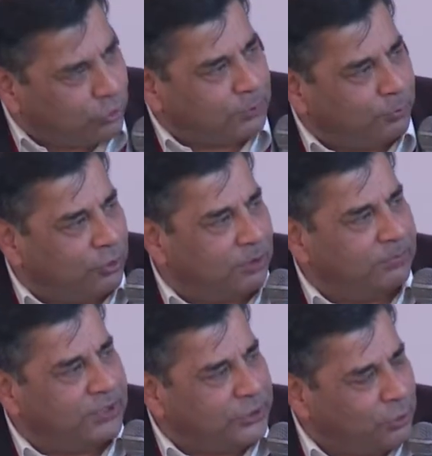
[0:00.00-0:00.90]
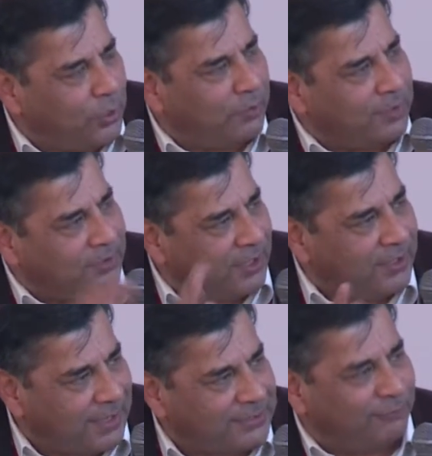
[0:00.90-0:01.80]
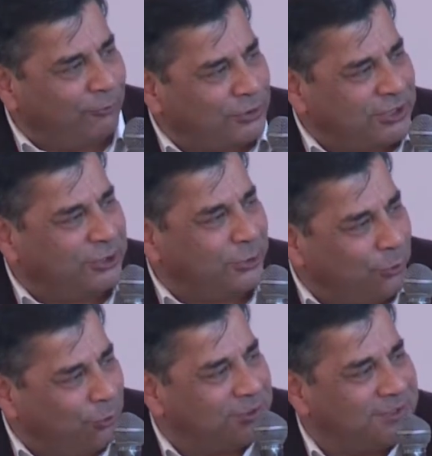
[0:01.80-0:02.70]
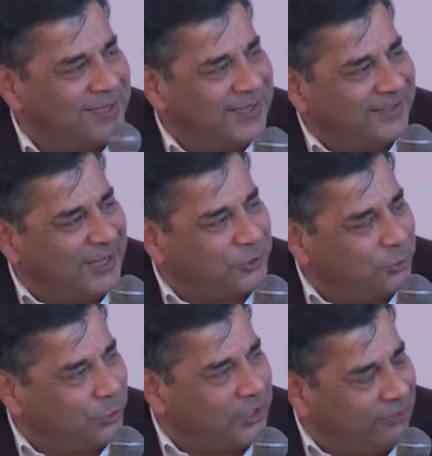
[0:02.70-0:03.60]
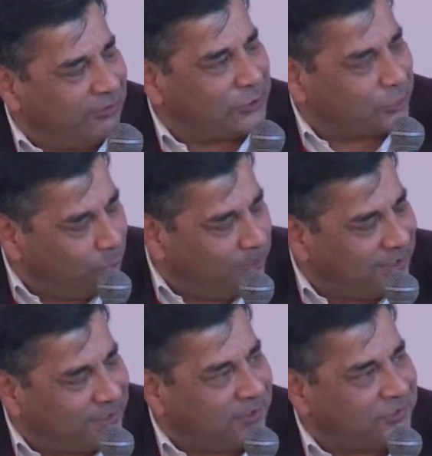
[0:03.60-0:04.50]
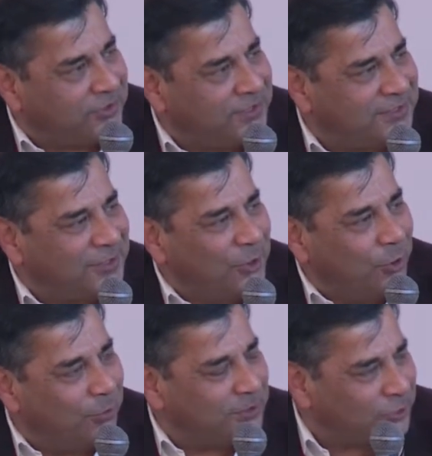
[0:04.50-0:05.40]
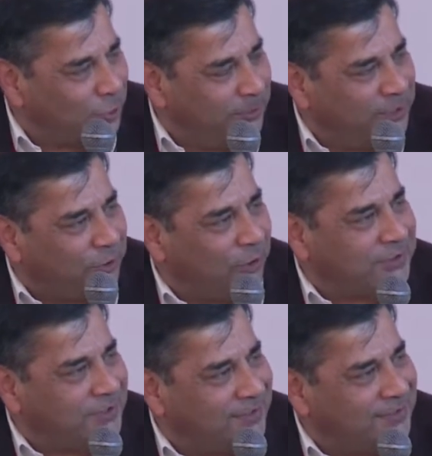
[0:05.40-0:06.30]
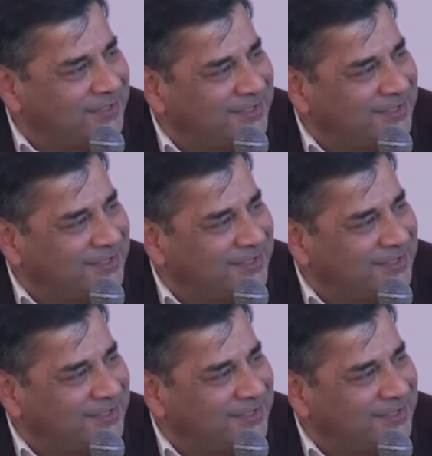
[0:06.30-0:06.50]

Poonam. Did you ever think as a 14-year-old that you would live in so many countries, over so many continents?